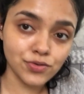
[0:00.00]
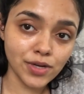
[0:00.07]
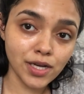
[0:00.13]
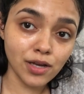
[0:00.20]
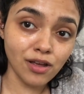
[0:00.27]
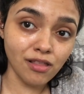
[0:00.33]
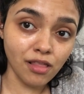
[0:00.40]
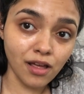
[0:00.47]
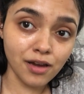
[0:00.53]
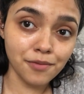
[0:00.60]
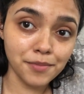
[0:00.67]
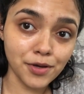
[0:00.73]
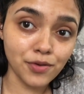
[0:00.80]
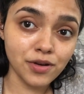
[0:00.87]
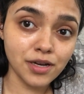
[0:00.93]
drank a lot
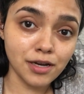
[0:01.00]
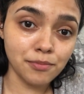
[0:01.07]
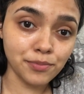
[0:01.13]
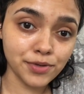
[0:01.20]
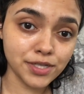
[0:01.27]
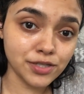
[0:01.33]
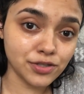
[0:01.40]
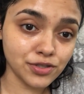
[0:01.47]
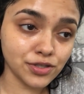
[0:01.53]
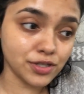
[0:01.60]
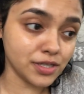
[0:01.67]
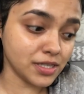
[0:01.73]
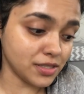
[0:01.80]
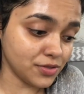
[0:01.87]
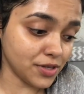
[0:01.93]
of milk. I'm pretty sure
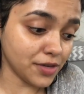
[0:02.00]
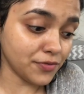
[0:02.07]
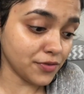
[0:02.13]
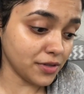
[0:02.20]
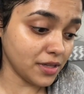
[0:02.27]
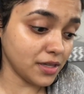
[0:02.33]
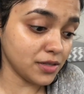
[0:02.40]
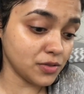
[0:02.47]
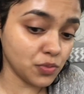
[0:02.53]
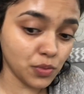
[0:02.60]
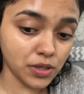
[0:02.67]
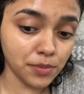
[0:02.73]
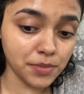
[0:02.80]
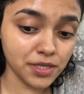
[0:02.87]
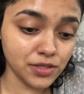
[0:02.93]
he drank for like
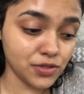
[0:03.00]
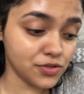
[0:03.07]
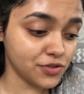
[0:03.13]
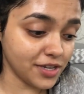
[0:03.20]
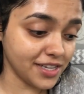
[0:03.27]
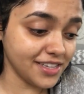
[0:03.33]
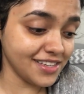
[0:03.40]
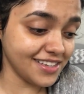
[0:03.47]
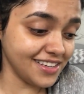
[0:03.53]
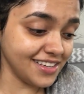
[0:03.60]
20 minutes straight.